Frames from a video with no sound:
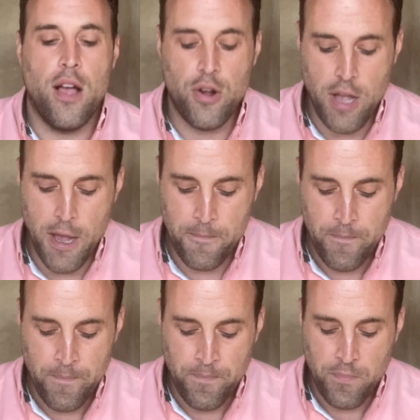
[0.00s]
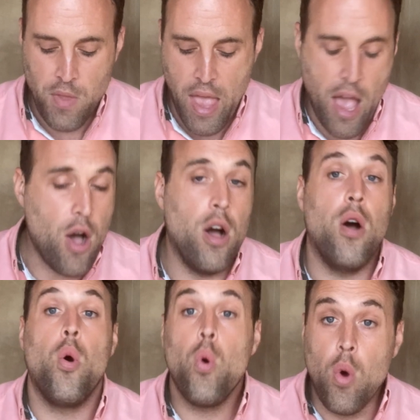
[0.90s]
okay?
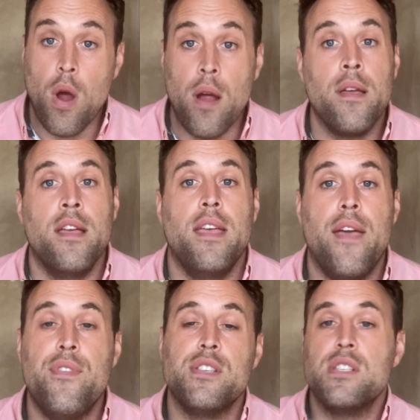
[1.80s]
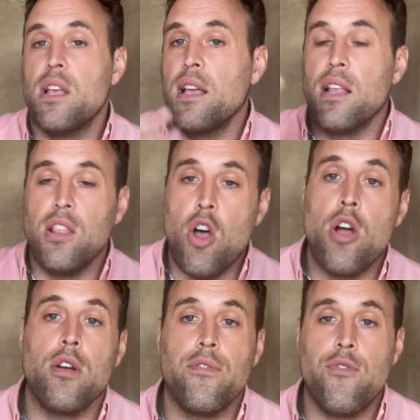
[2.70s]
Or if this is like a
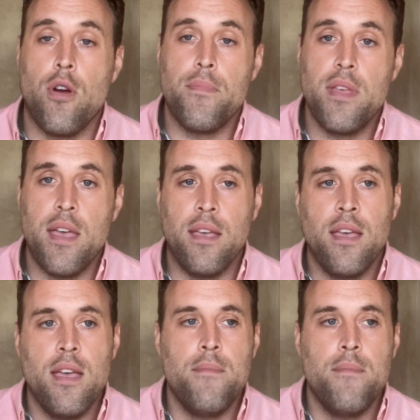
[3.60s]
longer form thing,